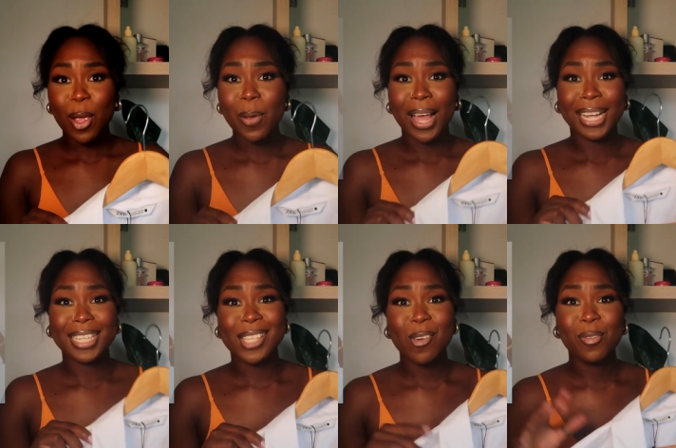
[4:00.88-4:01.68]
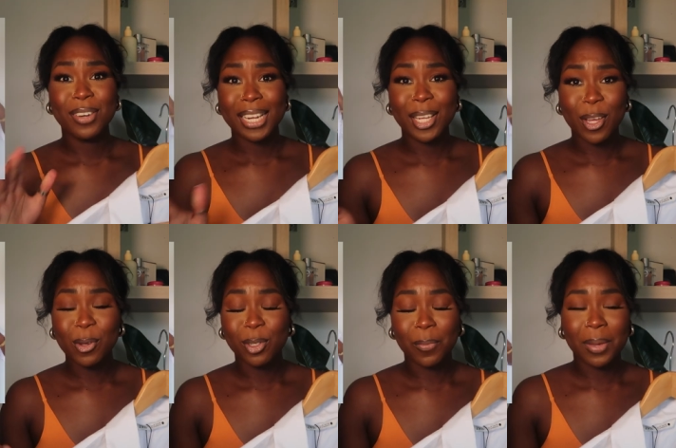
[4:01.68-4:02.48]
so, like, it's still really
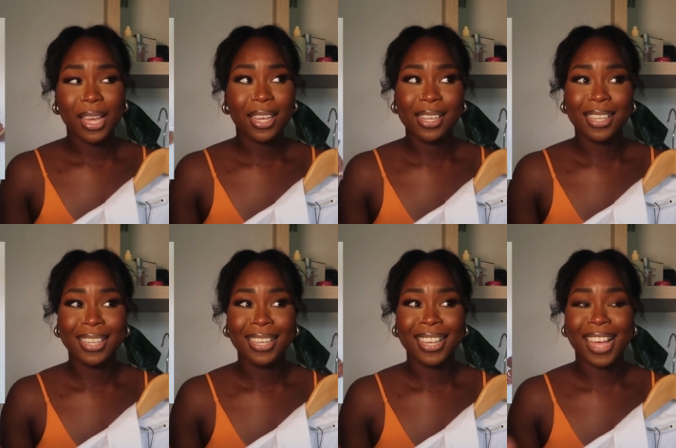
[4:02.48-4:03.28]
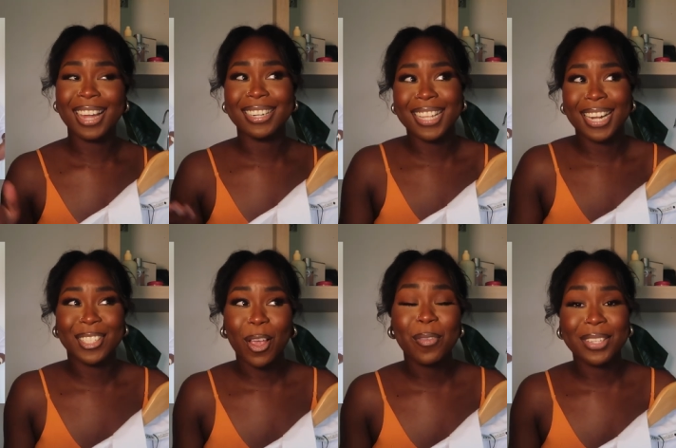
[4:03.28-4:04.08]
huge on me. I understand
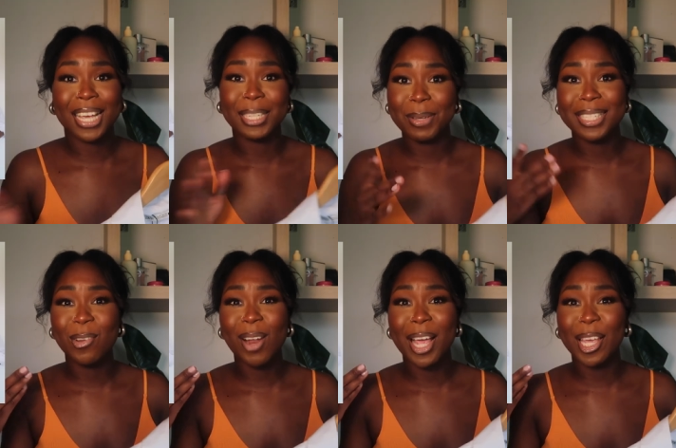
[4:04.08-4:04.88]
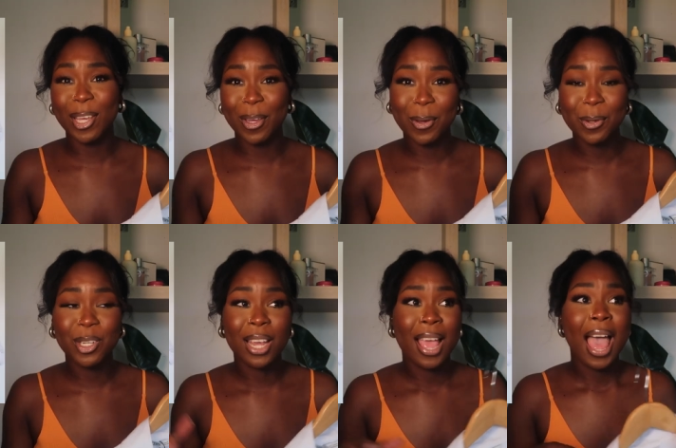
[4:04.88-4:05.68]
it's oversized, but it's still, like,
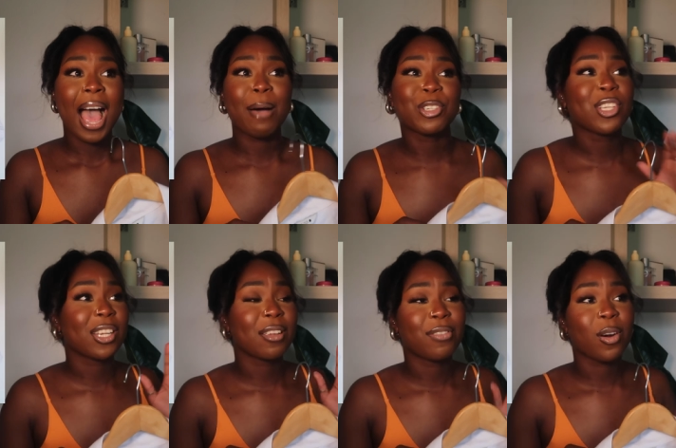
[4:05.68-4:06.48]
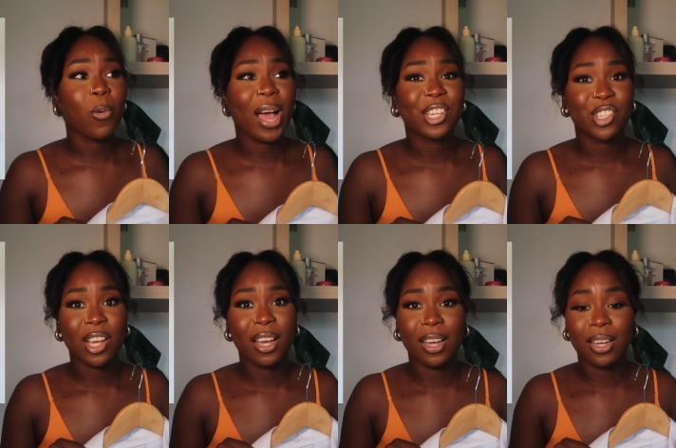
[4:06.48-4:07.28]
huge. I was just looking for a white
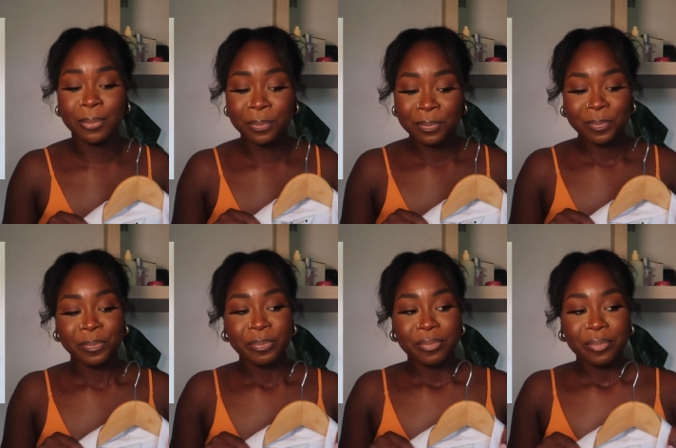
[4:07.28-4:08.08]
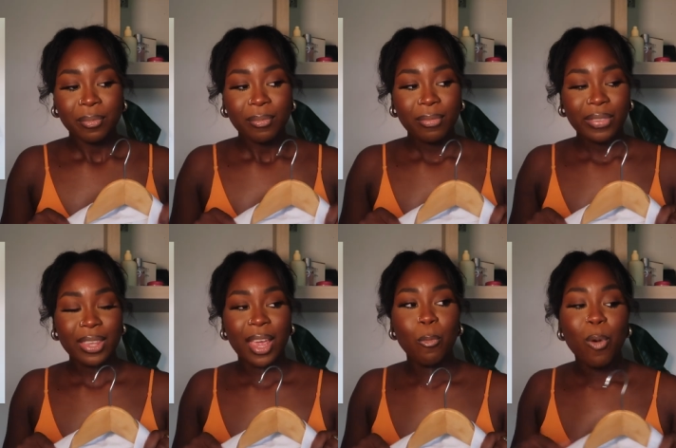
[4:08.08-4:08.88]
shirt
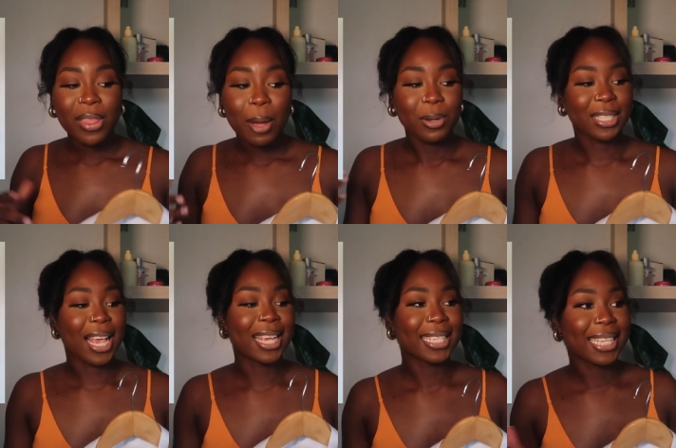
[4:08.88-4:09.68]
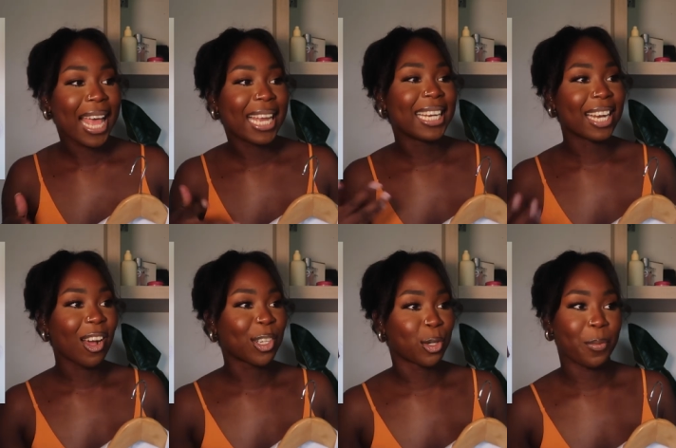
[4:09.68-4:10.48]
one that was slightly
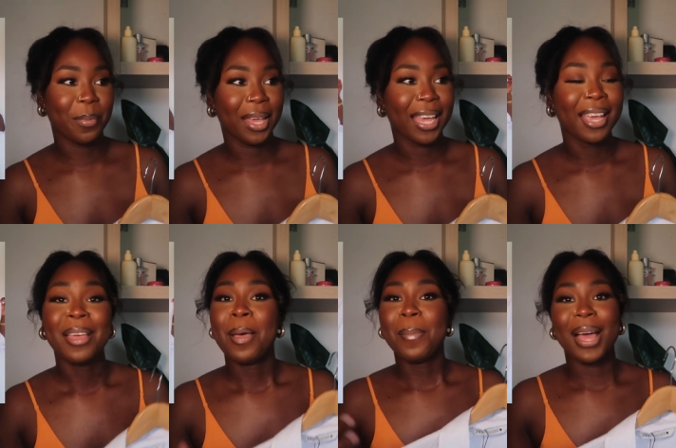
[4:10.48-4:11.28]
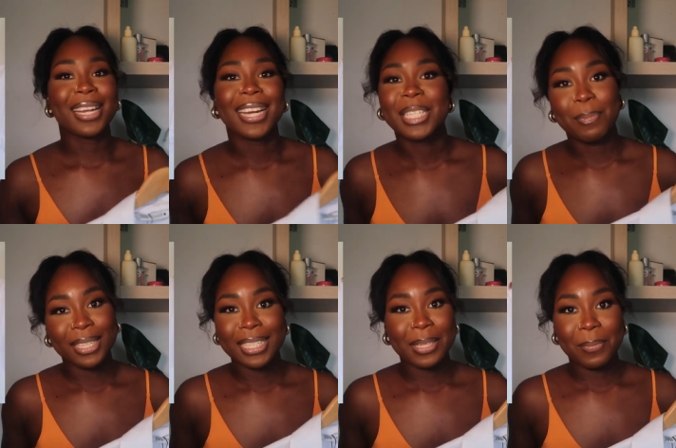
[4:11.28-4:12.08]
large on me but I didn't
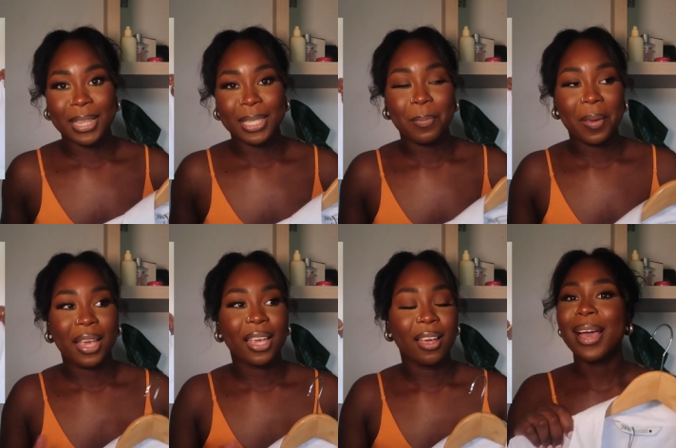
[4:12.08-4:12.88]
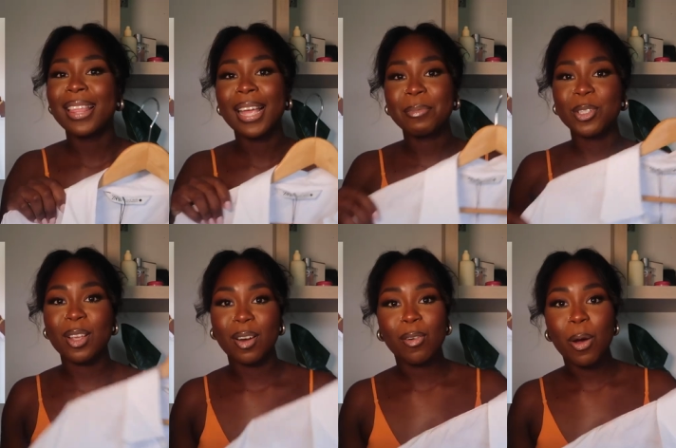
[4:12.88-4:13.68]
expect it to be this big but I think I'm
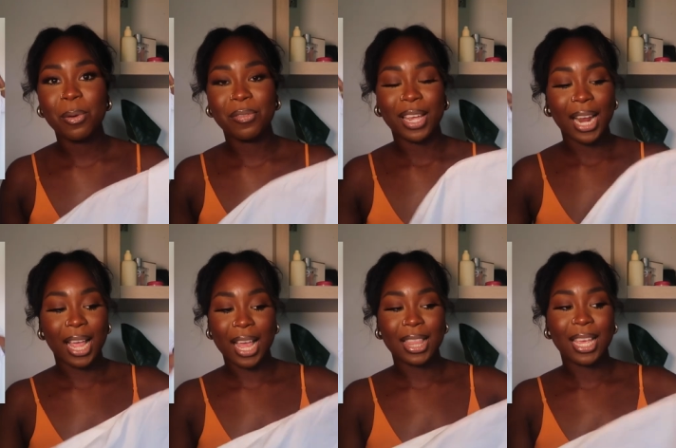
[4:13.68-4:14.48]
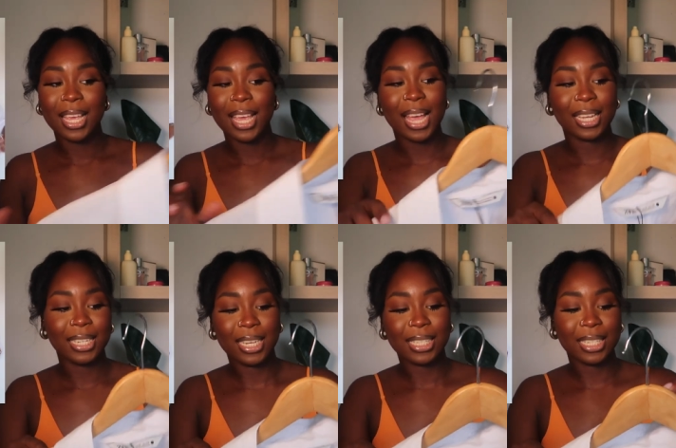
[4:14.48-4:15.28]
just gonna roll with it like I think I
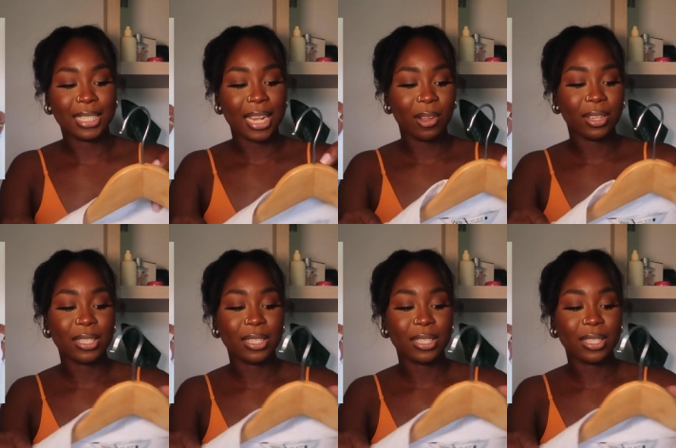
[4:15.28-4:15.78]
can easily style